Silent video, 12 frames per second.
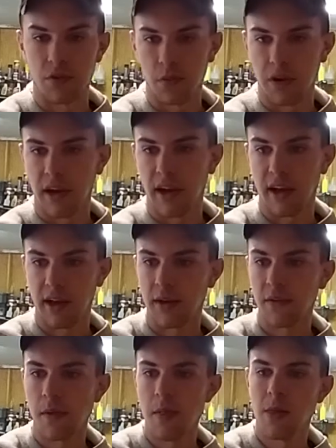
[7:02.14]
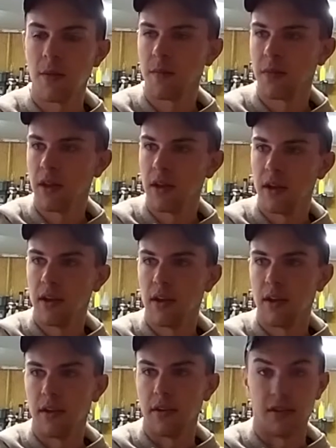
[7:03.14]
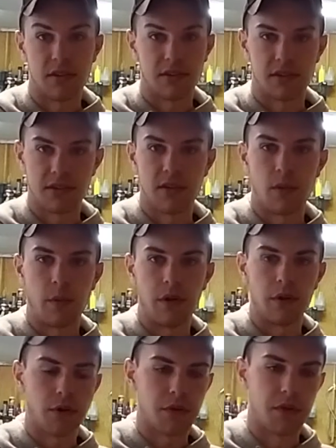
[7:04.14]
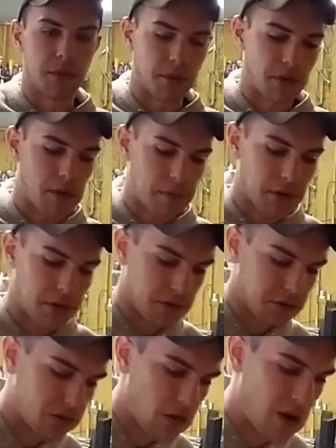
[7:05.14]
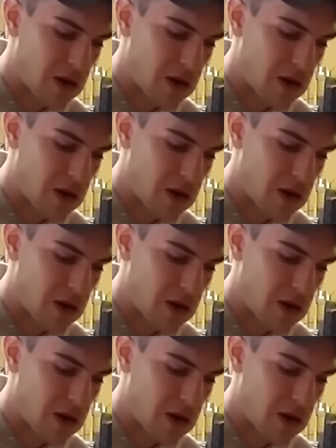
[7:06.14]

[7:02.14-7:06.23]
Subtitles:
is what I have as a stick welder over there at my grandparents',